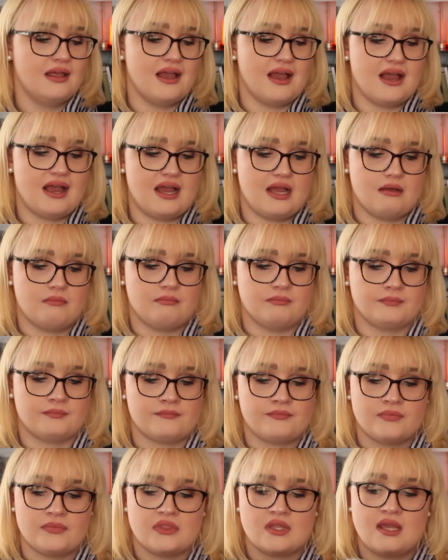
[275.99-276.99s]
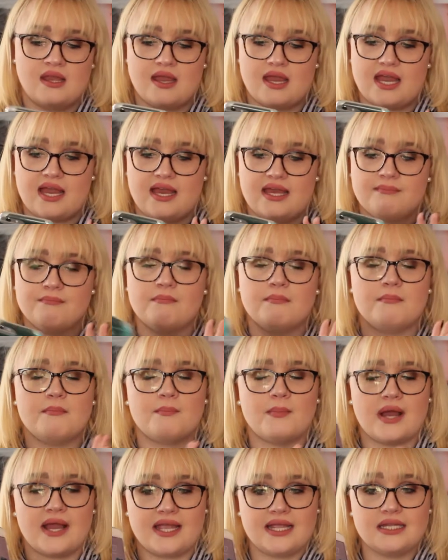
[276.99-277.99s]
I
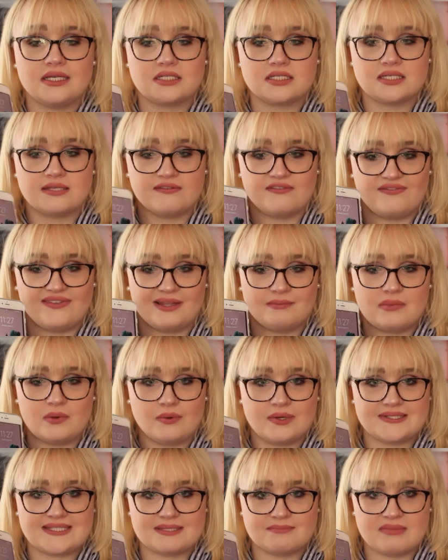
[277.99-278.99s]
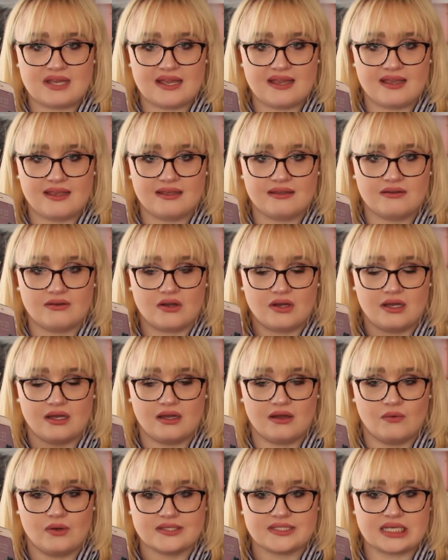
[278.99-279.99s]
might film a what's
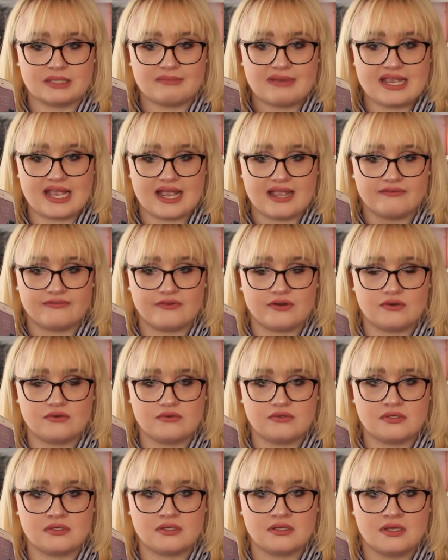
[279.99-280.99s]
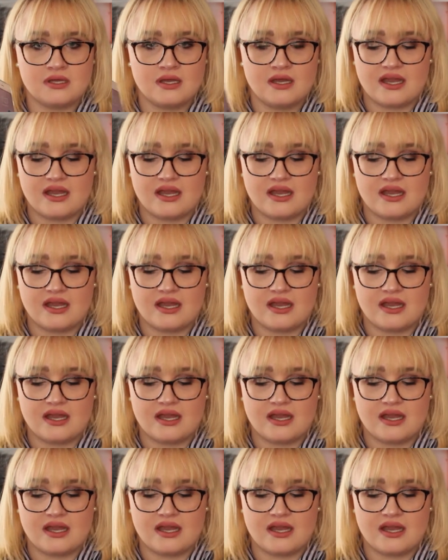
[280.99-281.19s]
on my iPhone.